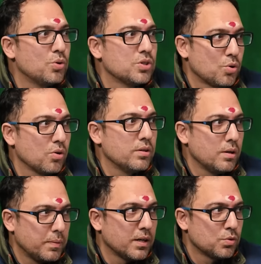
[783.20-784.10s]
you destroy their
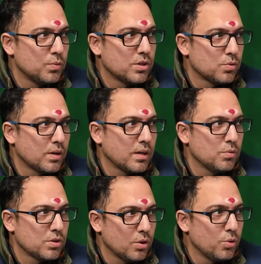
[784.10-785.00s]
past, which is what I
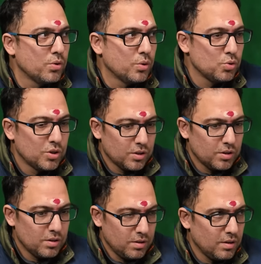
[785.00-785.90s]
was alluding to
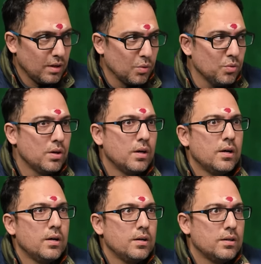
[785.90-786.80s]
just now.
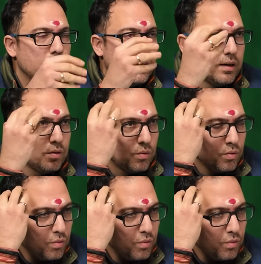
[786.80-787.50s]
That